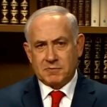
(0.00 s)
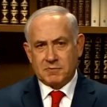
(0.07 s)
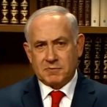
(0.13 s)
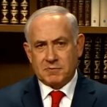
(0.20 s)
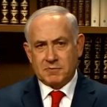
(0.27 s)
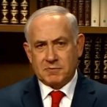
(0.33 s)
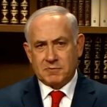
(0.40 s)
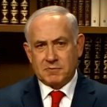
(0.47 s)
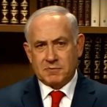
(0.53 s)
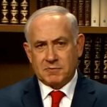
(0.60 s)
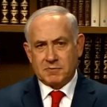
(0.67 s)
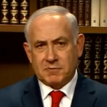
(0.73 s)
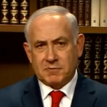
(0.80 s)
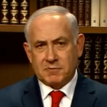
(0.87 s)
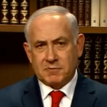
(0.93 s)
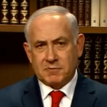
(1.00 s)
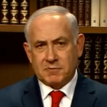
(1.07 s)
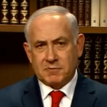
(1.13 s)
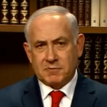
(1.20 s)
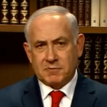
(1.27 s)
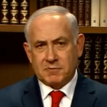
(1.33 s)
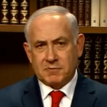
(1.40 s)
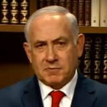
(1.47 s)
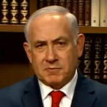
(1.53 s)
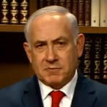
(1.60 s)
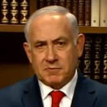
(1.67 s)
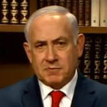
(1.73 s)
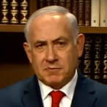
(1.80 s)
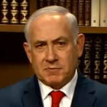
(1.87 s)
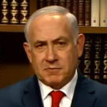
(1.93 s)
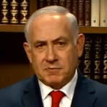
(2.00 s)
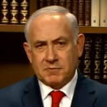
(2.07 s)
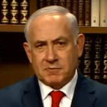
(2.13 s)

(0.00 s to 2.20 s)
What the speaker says: No one is speaking in this clip.